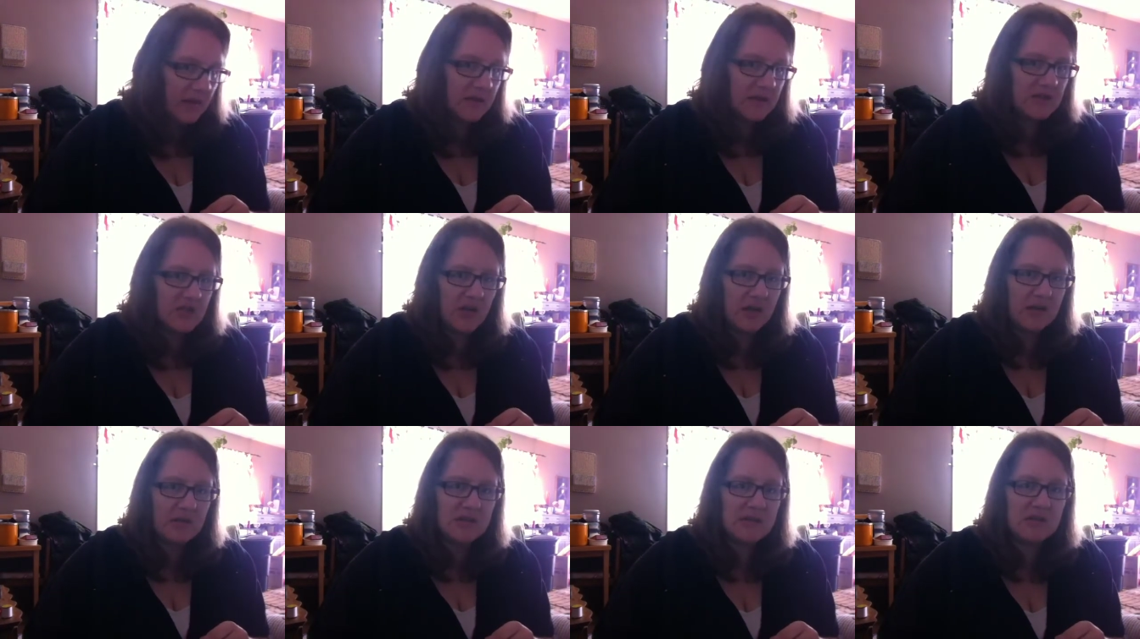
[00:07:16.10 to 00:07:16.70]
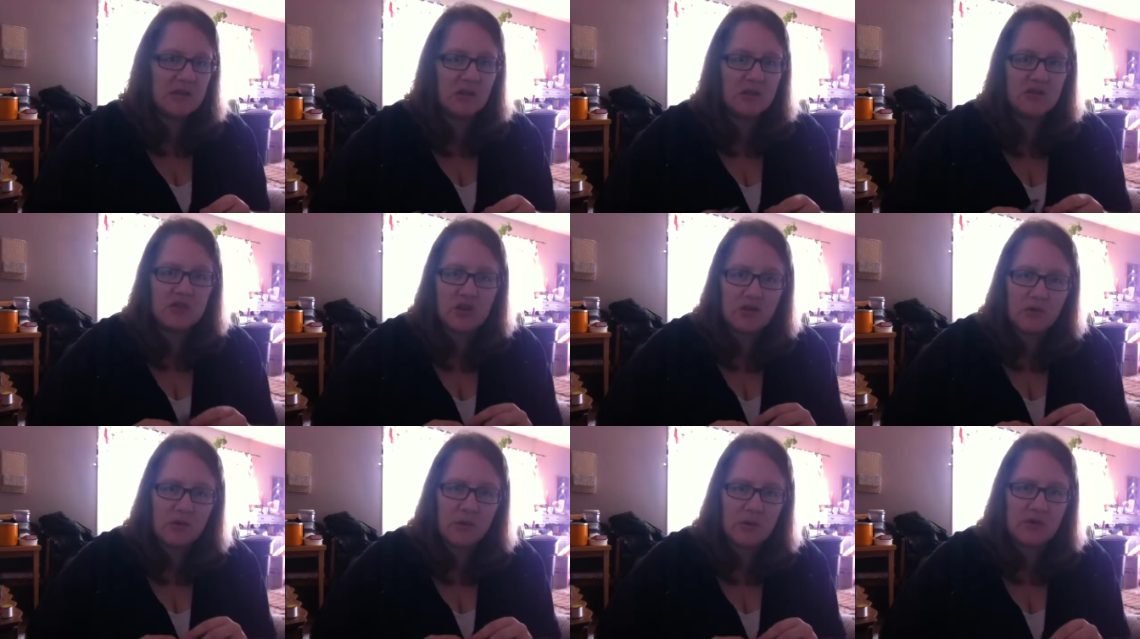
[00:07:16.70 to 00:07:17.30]
this channel is called
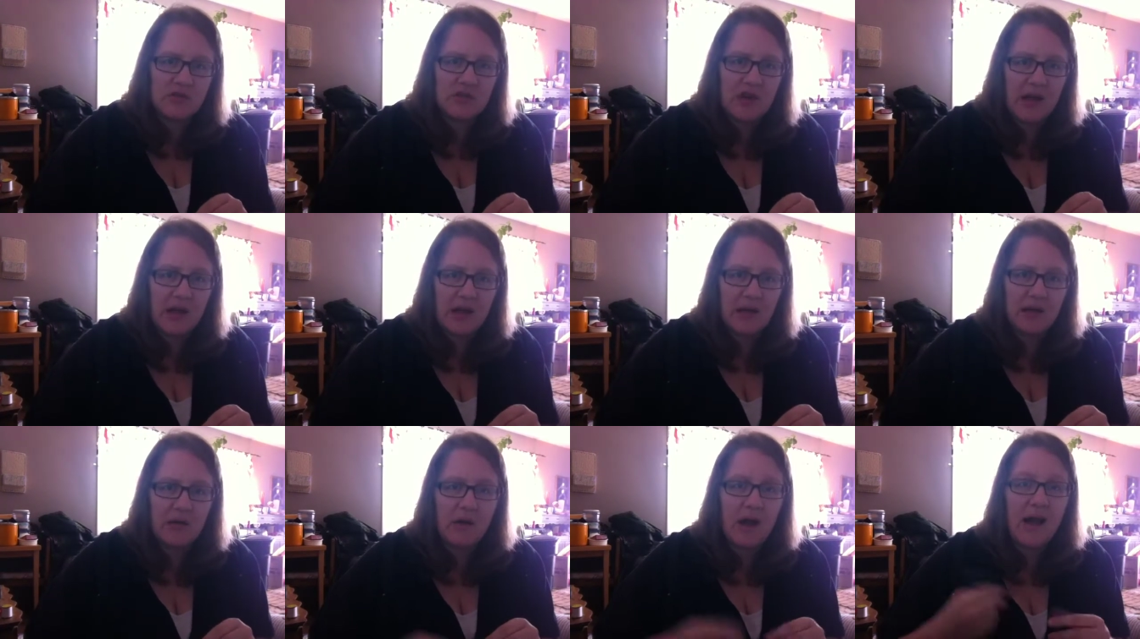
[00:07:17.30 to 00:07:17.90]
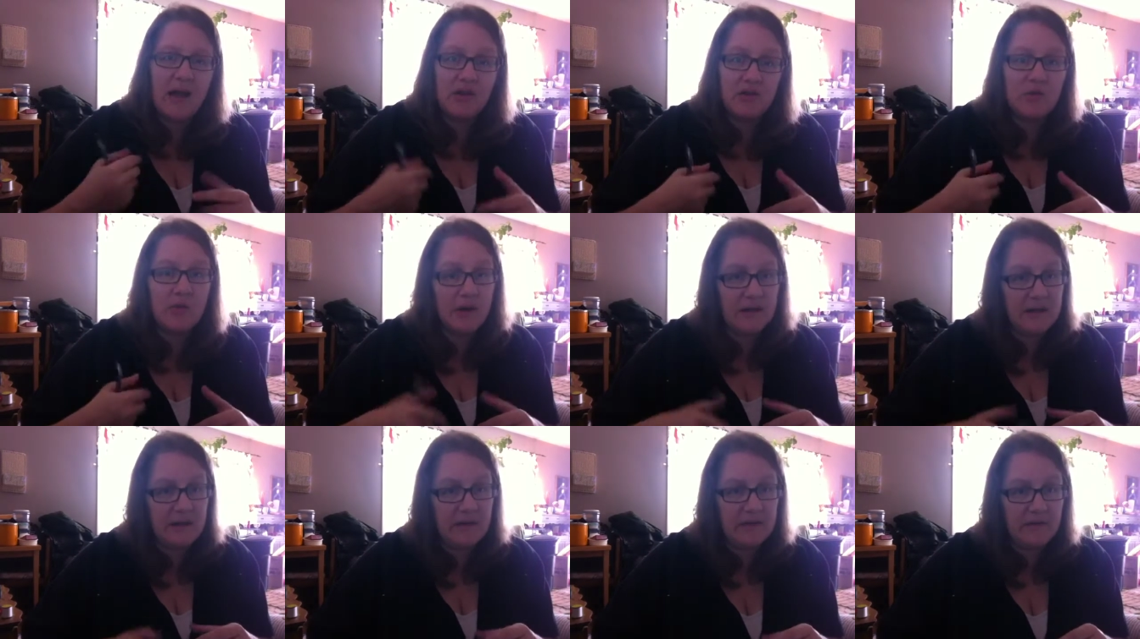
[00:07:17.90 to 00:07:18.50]
Genderqueer Chat, and I do
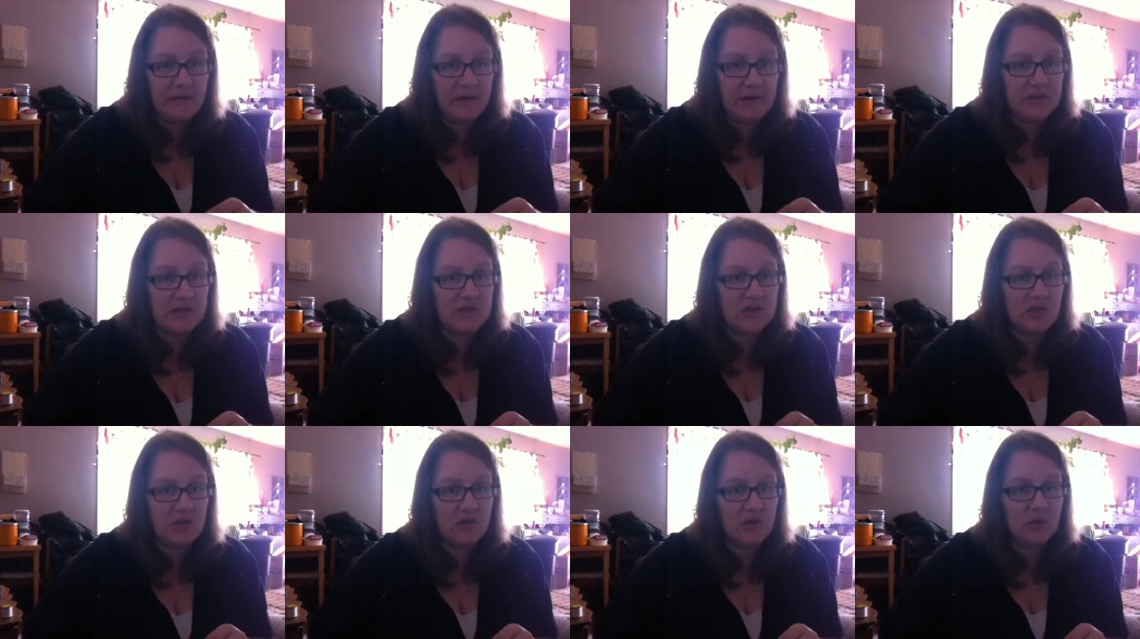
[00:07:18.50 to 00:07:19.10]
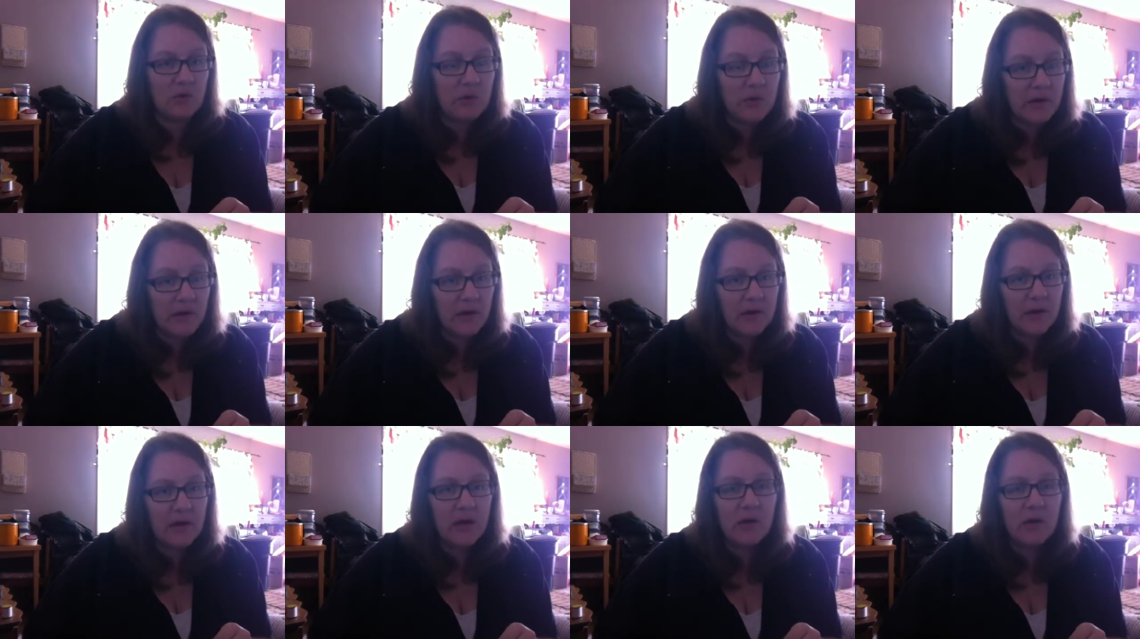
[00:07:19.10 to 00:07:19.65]
identify as genderqueer.